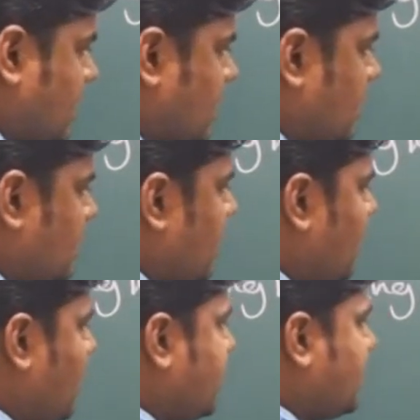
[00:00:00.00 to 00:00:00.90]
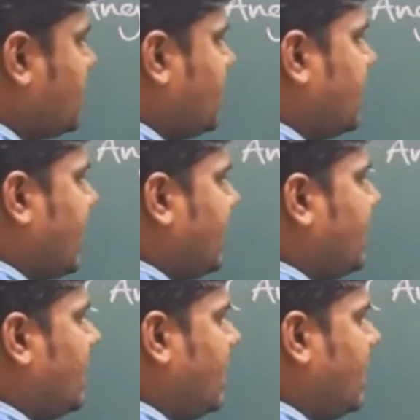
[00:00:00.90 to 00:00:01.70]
Suppose triangle